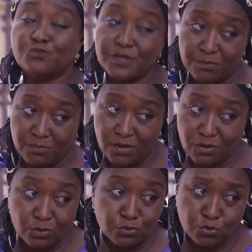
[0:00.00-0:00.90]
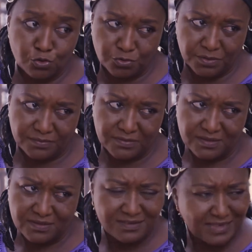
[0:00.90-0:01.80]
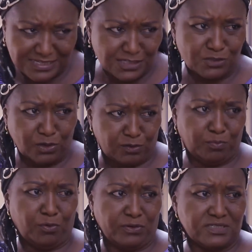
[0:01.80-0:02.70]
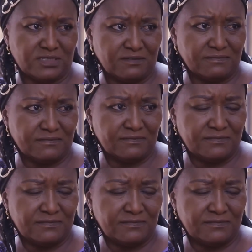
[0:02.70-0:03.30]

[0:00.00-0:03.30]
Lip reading: Dream or no dream, that is not the point.